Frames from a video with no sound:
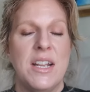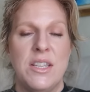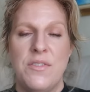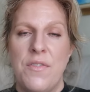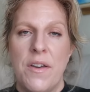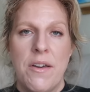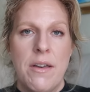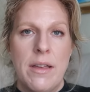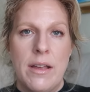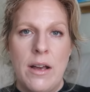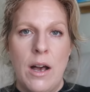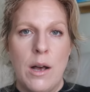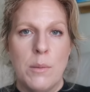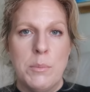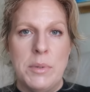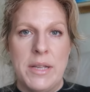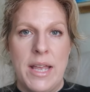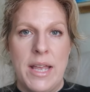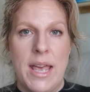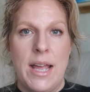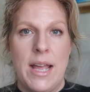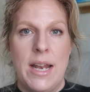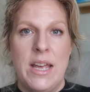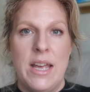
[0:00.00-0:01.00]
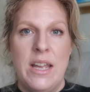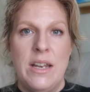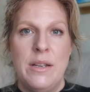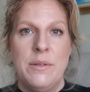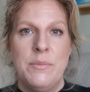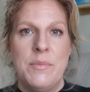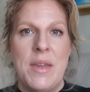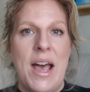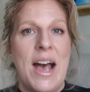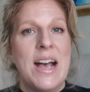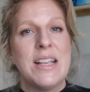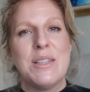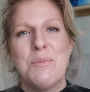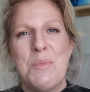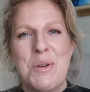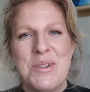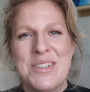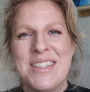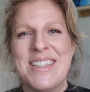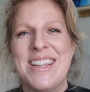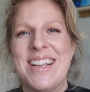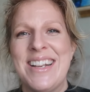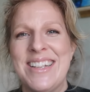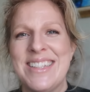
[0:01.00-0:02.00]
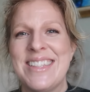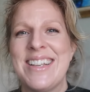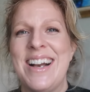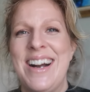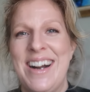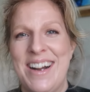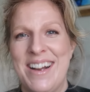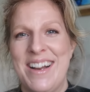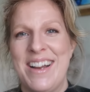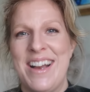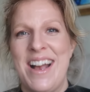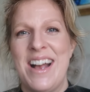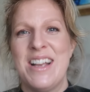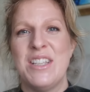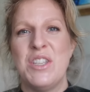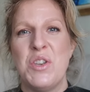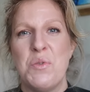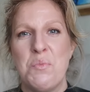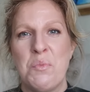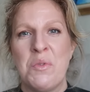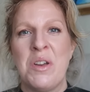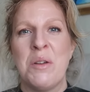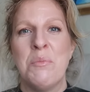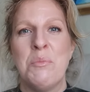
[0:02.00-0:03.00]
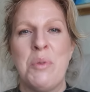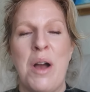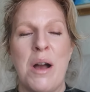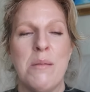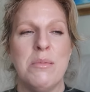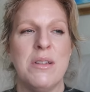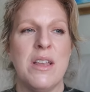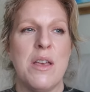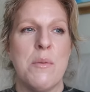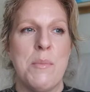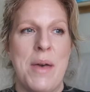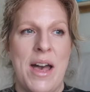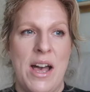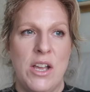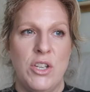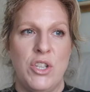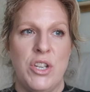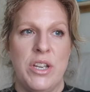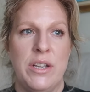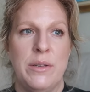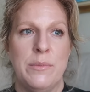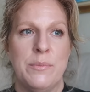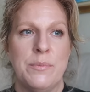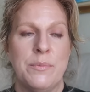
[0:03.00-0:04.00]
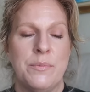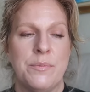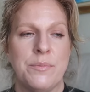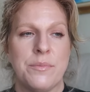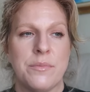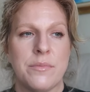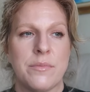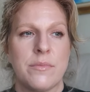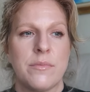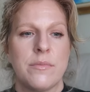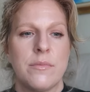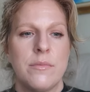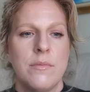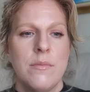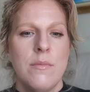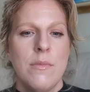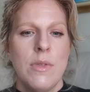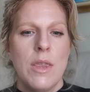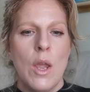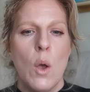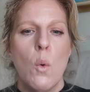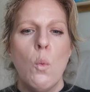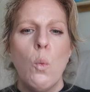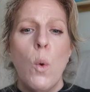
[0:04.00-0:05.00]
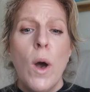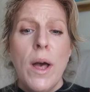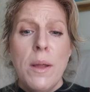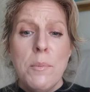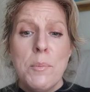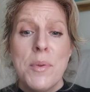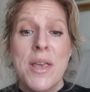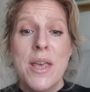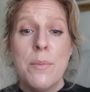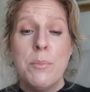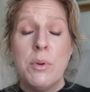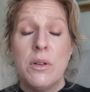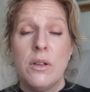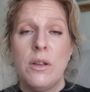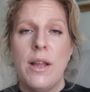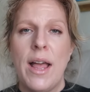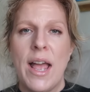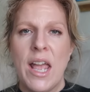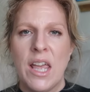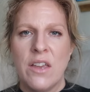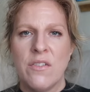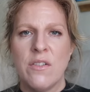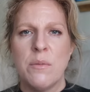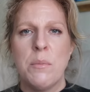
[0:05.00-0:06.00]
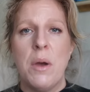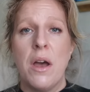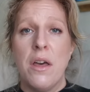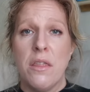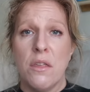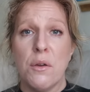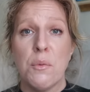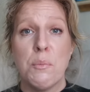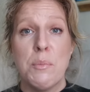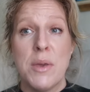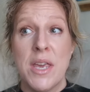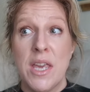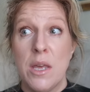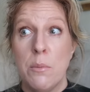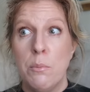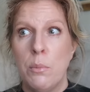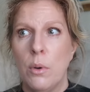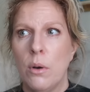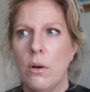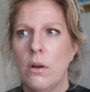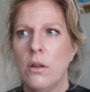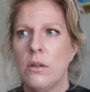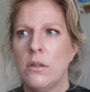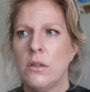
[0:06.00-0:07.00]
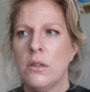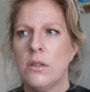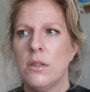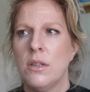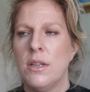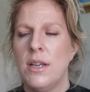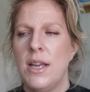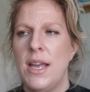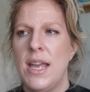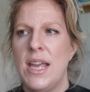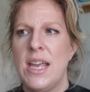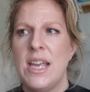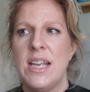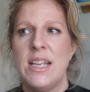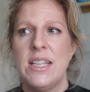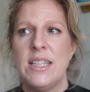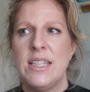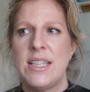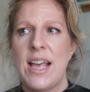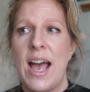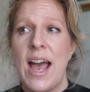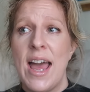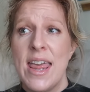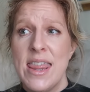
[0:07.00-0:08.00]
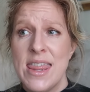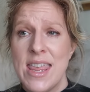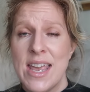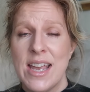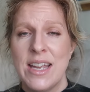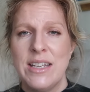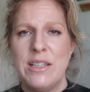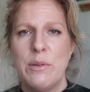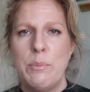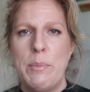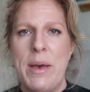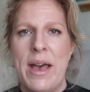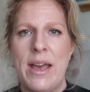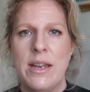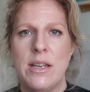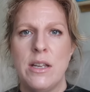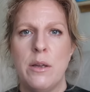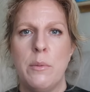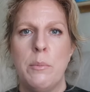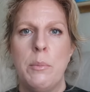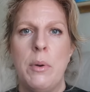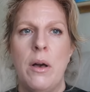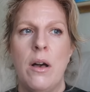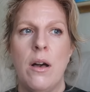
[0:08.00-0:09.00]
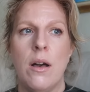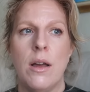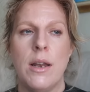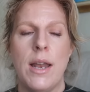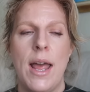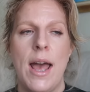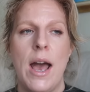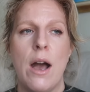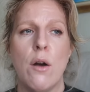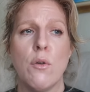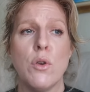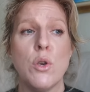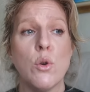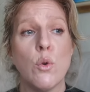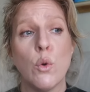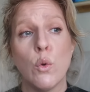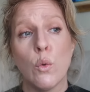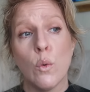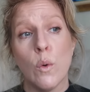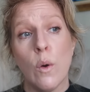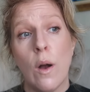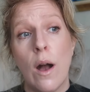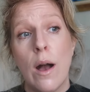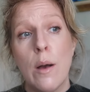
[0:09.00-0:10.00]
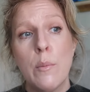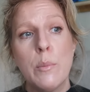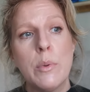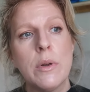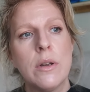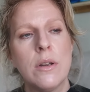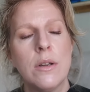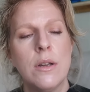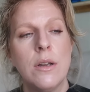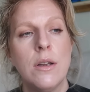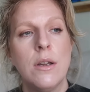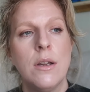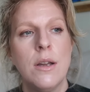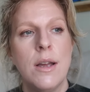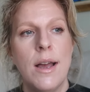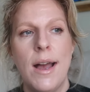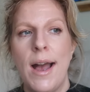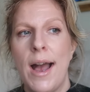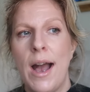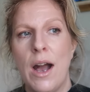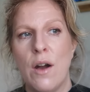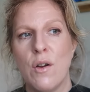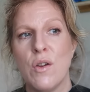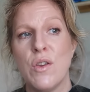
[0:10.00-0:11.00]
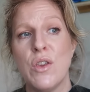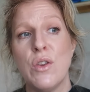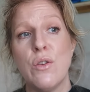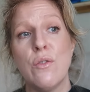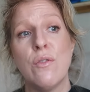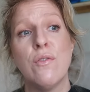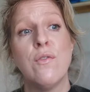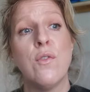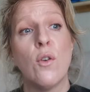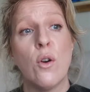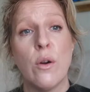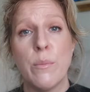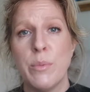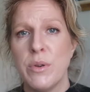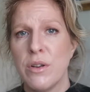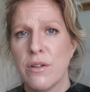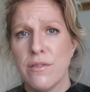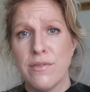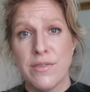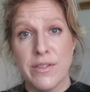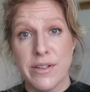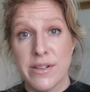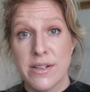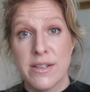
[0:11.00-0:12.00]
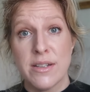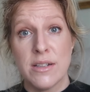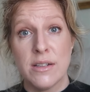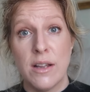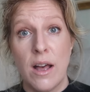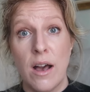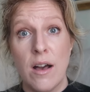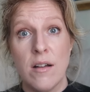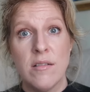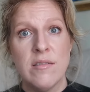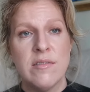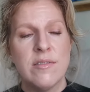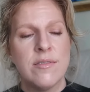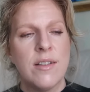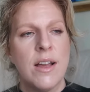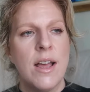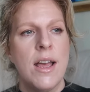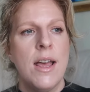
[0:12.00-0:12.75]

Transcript: it's very complicated, as most things are, as you can probably imagine. What people like from other people is, I think, dependent upon how you grew up, how you formed your first love,